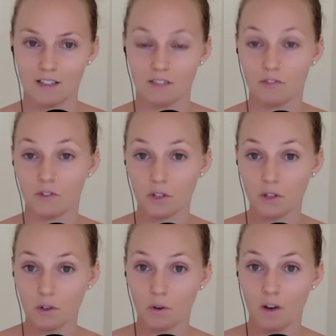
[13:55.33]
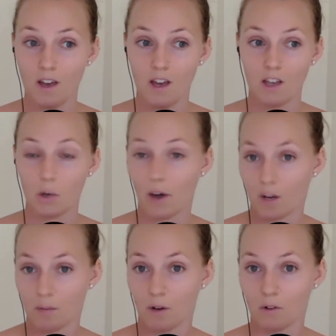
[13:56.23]
And for you, you had a
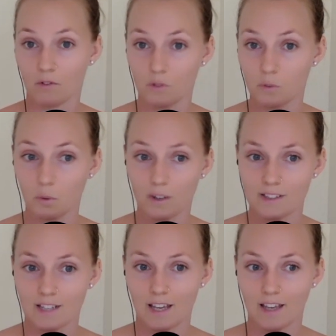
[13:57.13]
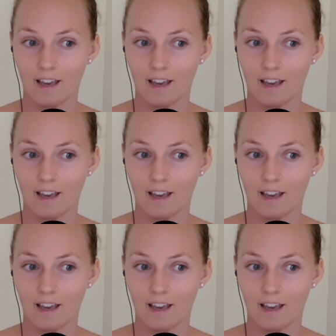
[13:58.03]
bout of food poisoning,